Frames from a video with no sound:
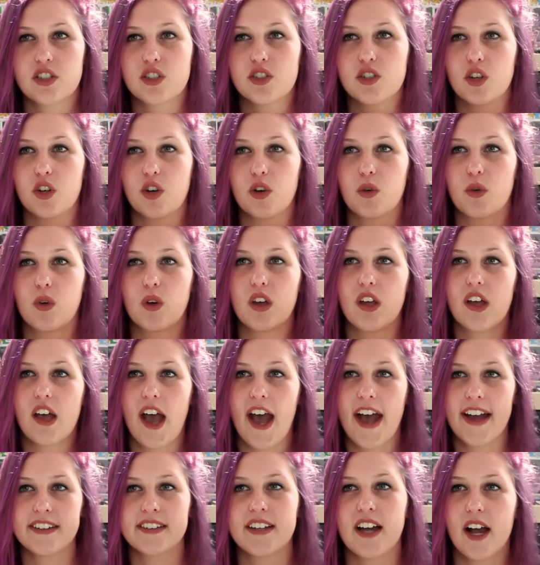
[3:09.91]
So
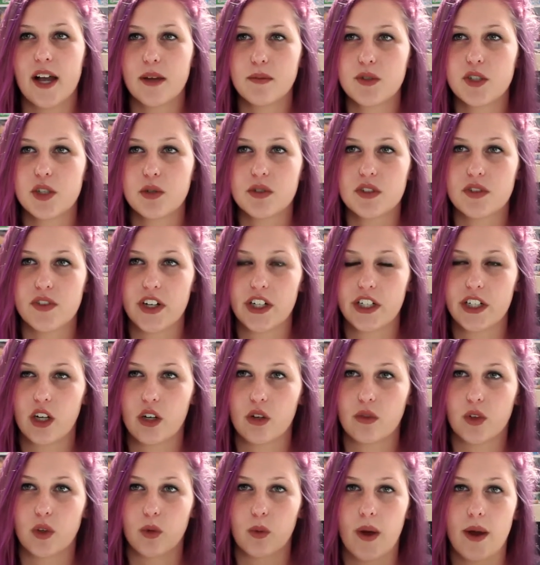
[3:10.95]
at times she was very
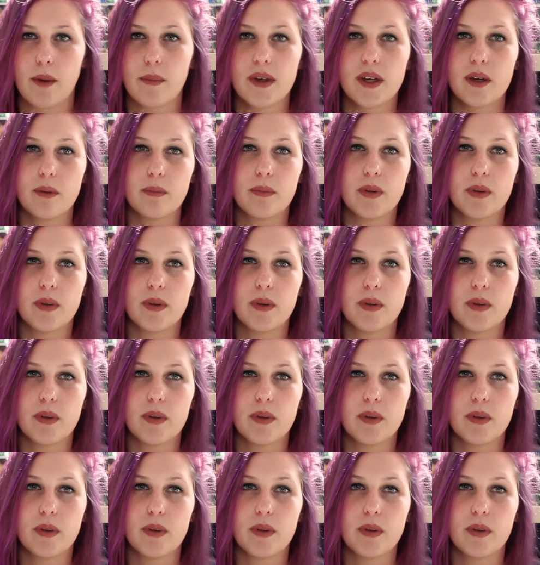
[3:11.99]
overwhelming,